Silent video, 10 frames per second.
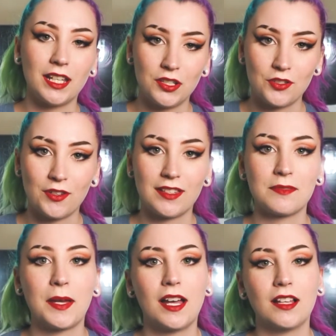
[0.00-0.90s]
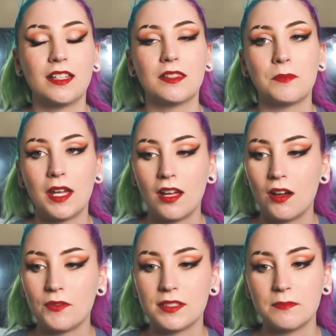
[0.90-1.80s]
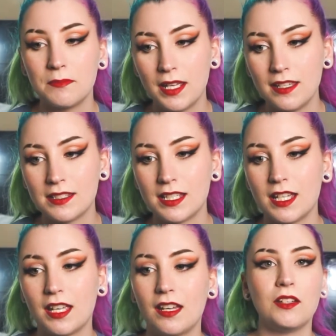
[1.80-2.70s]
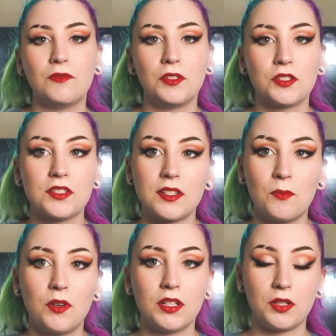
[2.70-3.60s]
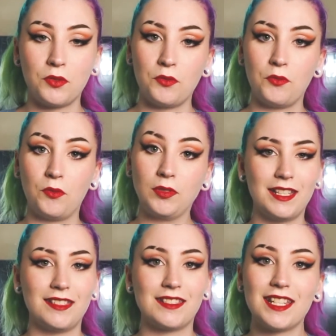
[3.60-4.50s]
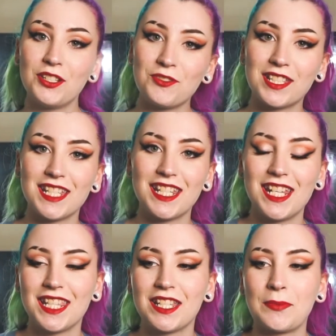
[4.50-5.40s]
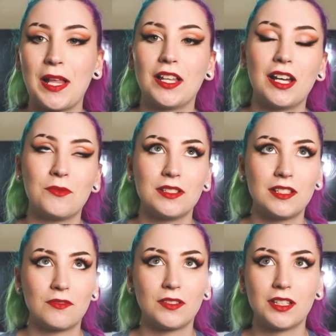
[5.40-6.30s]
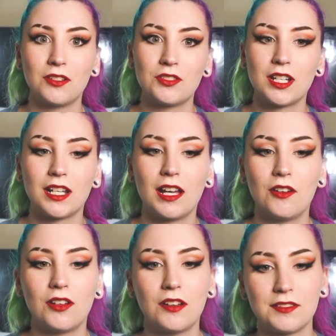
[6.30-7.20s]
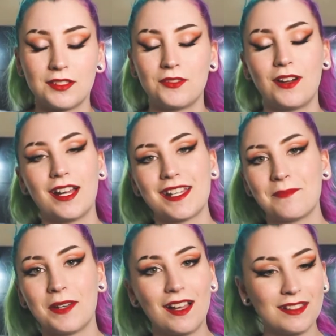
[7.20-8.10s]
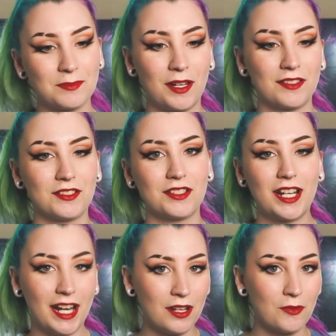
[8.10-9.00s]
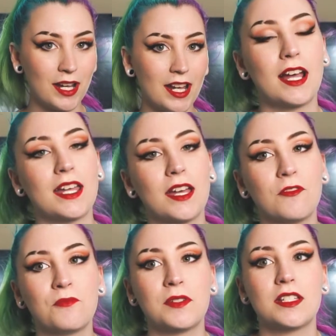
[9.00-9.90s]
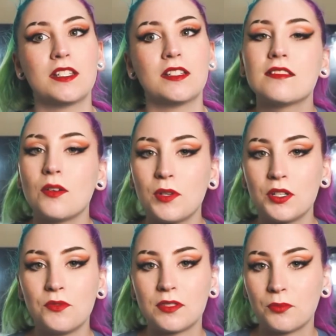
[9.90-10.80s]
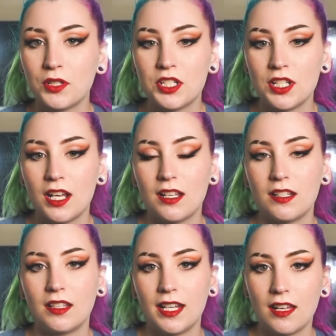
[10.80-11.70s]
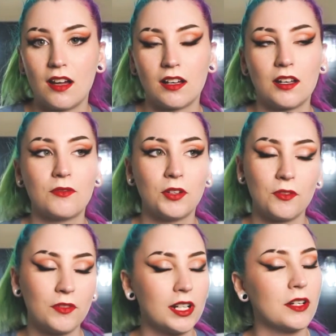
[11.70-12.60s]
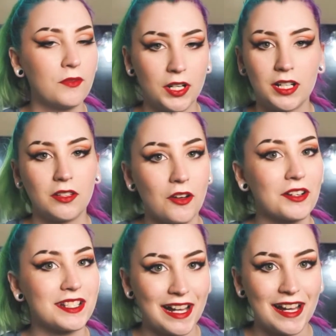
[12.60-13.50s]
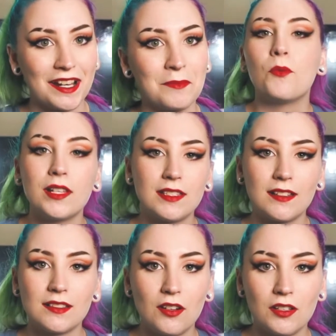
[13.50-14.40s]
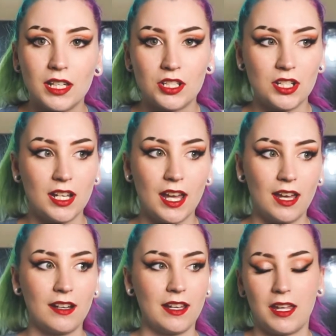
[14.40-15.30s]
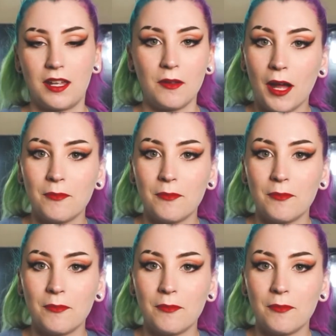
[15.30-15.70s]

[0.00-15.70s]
enjoy this palette. The payoff is amazing. If you're someone who is interested in this palette, I would definitely go check it out. Also, I am not sponsored in any way. I have been someone who has appreciated Lady Gaga for a very long time. Once I saw that she had a